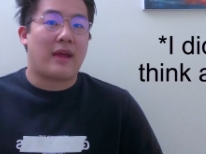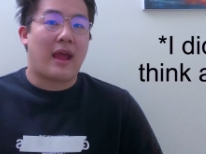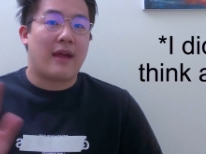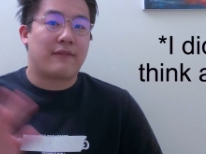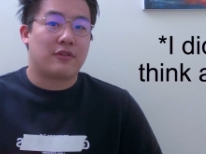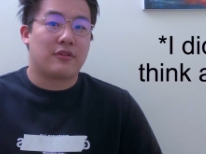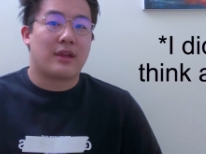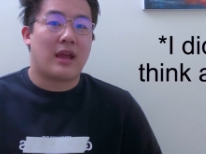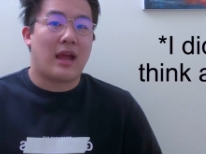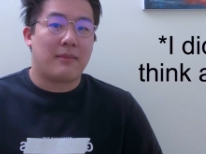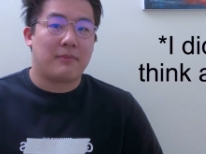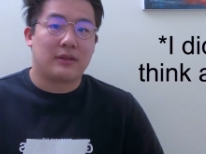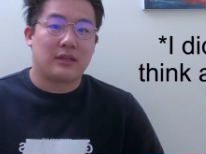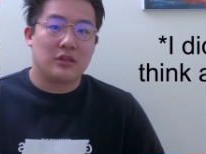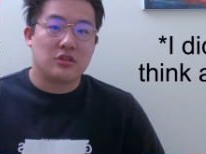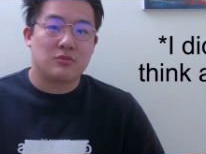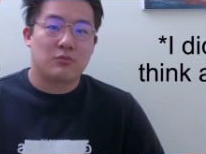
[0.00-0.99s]
after the
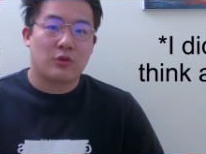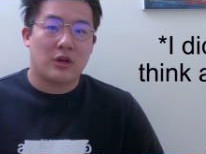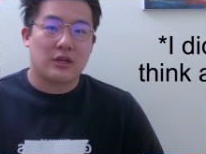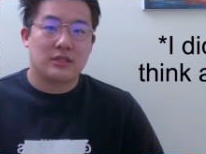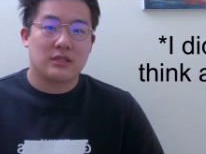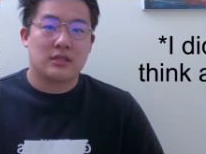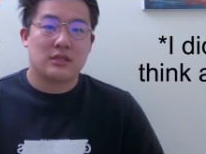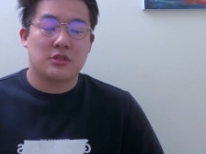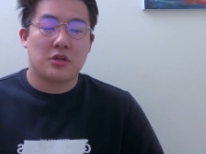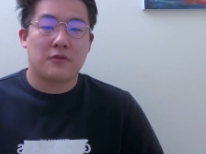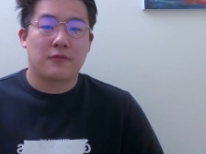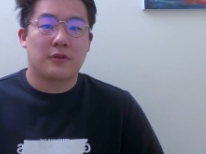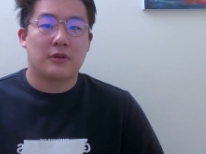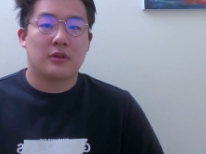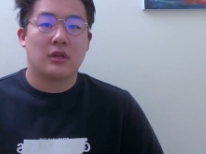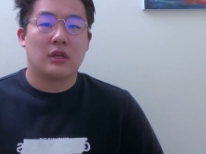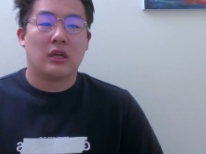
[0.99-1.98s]
application process is
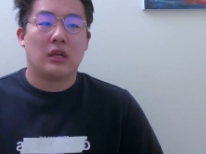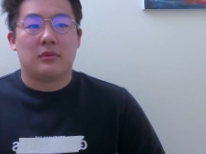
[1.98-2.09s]
over.